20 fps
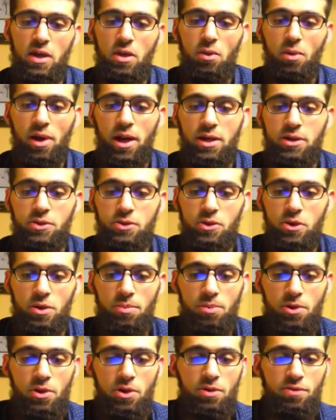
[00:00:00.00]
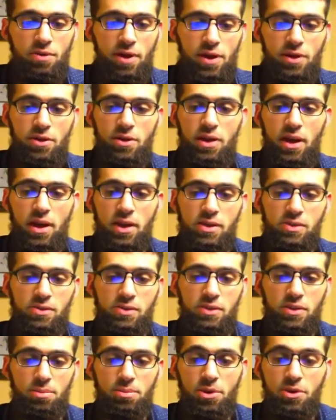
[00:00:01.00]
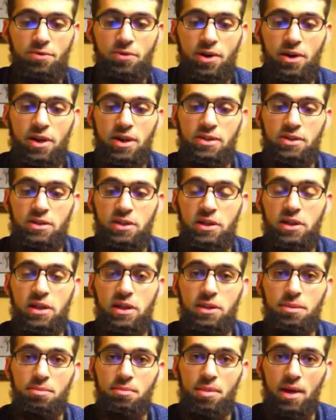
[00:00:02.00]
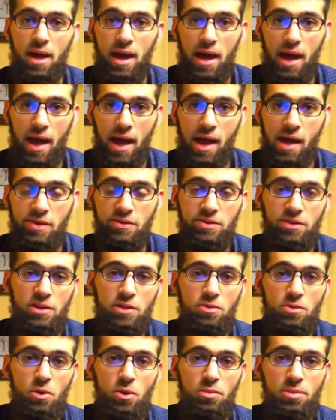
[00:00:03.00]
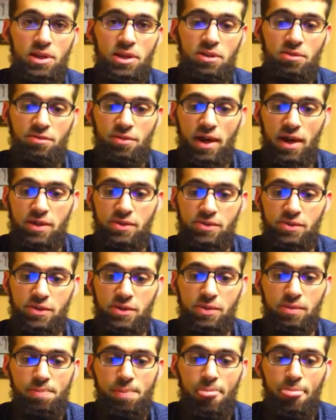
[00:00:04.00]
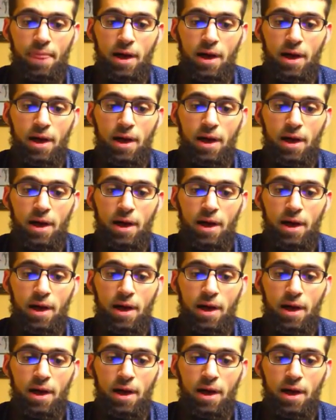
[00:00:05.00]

when I joined Purify Your Gaze, the Purify Your Gaze team, as an enrollment advisor,